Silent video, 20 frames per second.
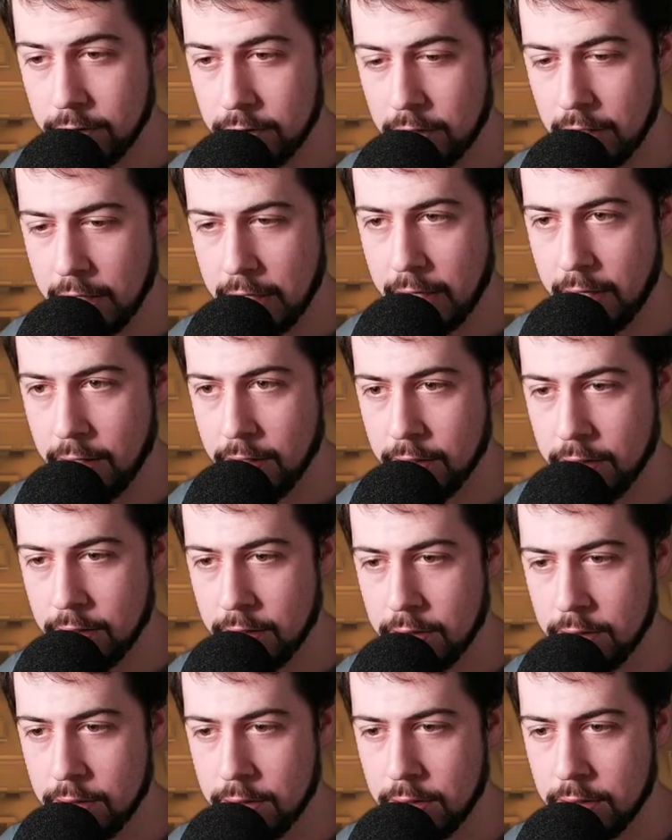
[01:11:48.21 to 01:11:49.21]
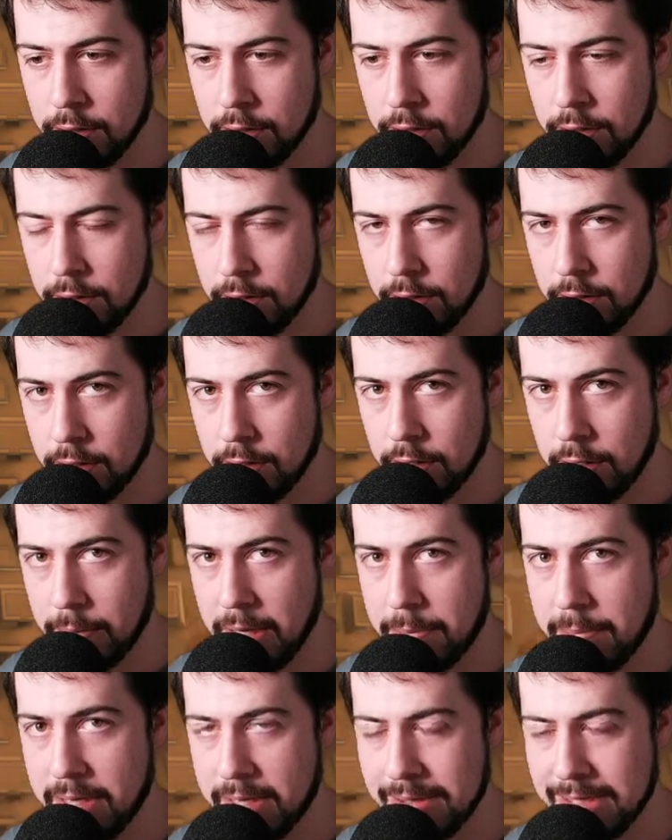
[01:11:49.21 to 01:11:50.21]
Okay. They
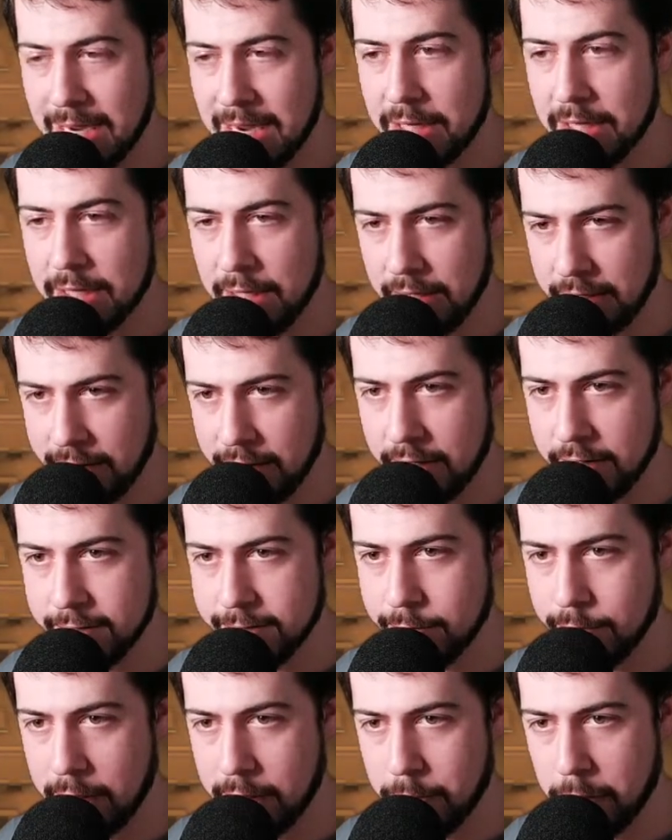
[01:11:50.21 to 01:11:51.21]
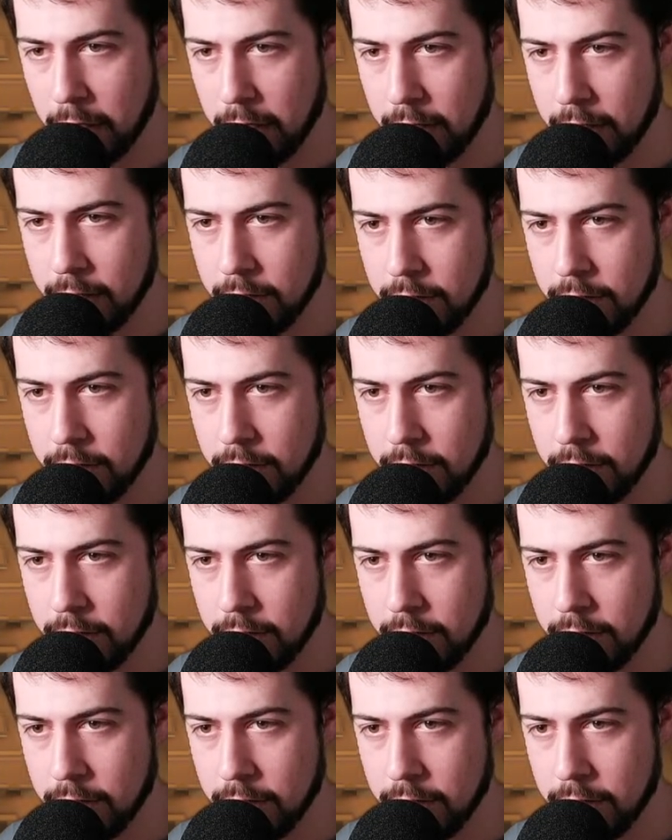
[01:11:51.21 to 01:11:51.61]
may be attacking and then sweeping.